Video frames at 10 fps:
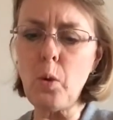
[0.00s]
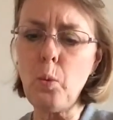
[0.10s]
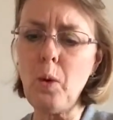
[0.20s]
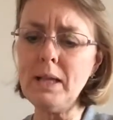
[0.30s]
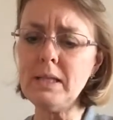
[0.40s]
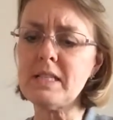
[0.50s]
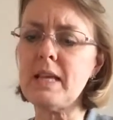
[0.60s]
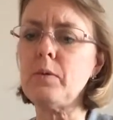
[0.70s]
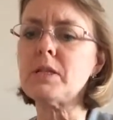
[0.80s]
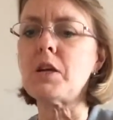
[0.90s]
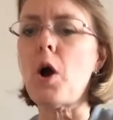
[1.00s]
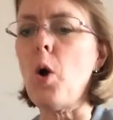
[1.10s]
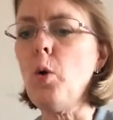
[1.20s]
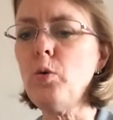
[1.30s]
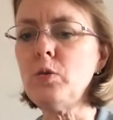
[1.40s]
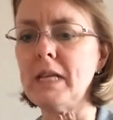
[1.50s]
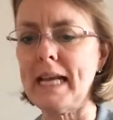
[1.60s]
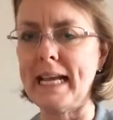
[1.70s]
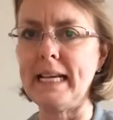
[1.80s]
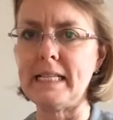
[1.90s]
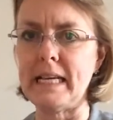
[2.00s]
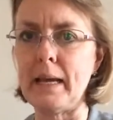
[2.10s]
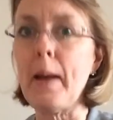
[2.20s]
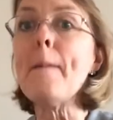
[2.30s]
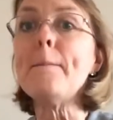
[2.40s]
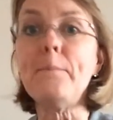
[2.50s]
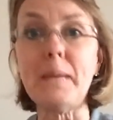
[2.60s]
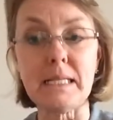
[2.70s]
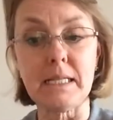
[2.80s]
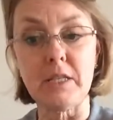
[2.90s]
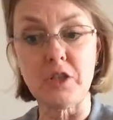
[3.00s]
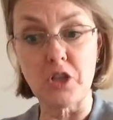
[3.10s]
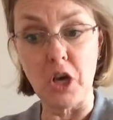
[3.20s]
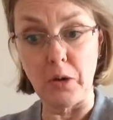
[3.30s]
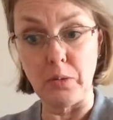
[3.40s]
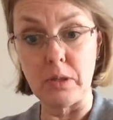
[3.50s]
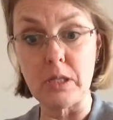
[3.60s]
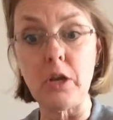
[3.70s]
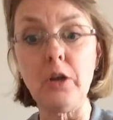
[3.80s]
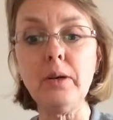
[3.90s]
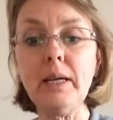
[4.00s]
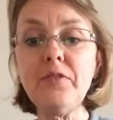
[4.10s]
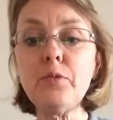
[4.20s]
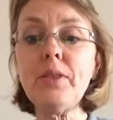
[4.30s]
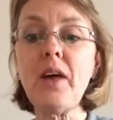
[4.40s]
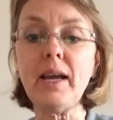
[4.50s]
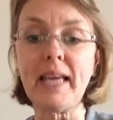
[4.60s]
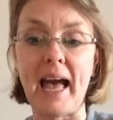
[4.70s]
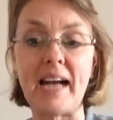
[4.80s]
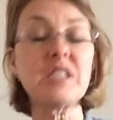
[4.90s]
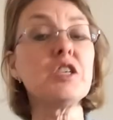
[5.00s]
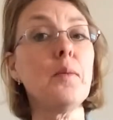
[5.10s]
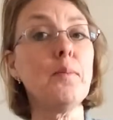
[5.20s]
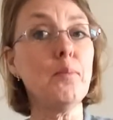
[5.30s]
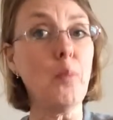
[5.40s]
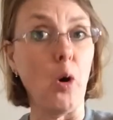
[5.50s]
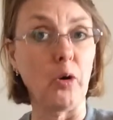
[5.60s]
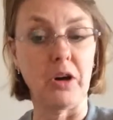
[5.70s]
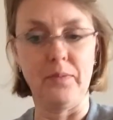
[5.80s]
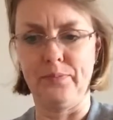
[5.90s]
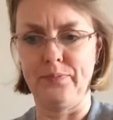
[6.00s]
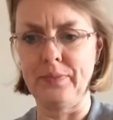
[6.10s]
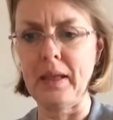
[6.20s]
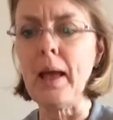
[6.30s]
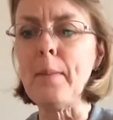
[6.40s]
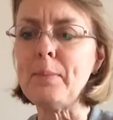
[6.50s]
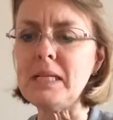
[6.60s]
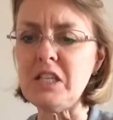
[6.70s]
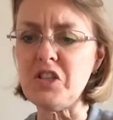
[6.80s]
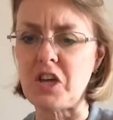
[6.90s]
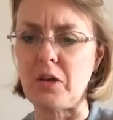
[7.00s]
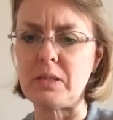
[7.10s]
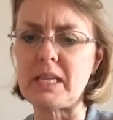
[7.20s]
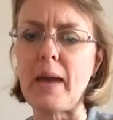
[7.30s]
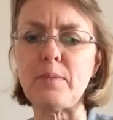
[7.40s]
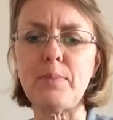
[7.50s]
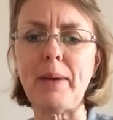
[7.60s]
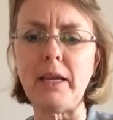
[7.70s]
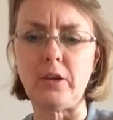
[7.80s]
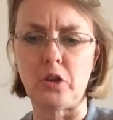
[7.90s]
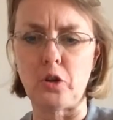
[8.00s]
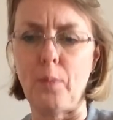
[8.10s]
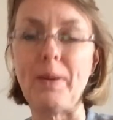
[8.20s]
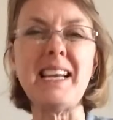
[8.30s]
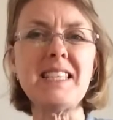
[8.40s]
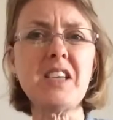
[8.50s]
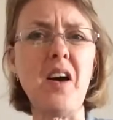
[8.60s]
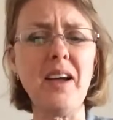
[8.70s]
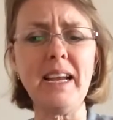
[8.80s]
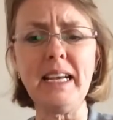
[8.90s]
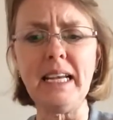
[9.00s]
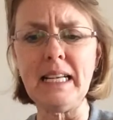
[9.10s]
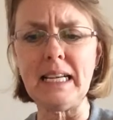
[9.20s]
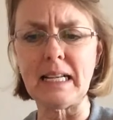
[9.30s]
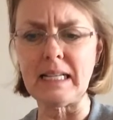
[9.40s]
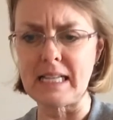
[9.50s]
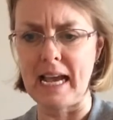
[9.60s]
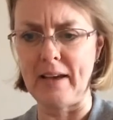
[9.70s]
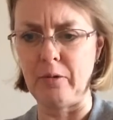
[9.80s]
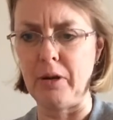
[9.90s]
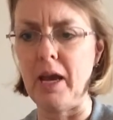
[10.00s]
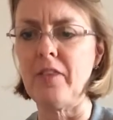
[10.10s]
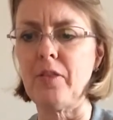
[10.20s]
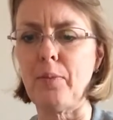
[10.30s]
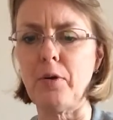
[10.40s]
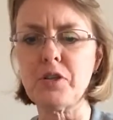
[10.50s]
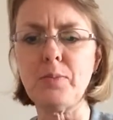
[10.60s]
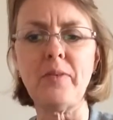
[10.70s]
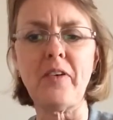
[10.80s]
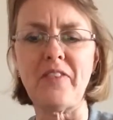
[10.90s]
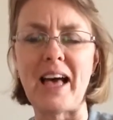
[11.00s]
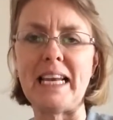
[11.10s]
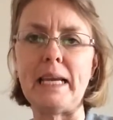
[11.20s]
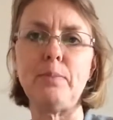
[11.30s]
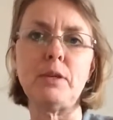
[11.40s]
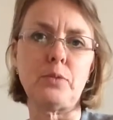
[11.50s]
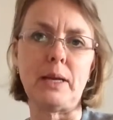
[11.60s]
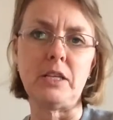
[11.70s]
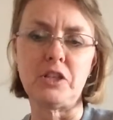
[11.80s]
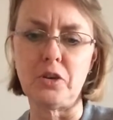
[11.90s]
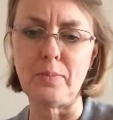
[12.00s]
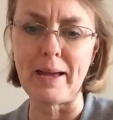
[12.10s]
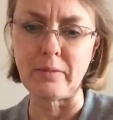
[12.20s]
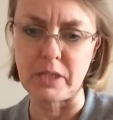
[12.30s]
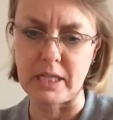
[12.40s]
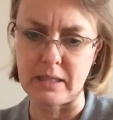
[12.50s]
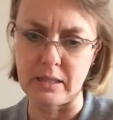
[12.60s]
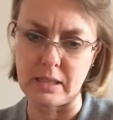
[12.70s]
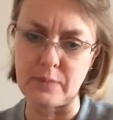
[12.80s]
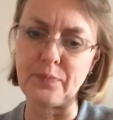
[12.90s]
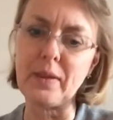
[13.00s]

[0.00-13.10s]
Once there was an old lady, Mrs. Jones, who lived with her cat, Mog. Mrs. Jones kept a baker's shop in a tiny little town at the bottom of a valley between two mountains.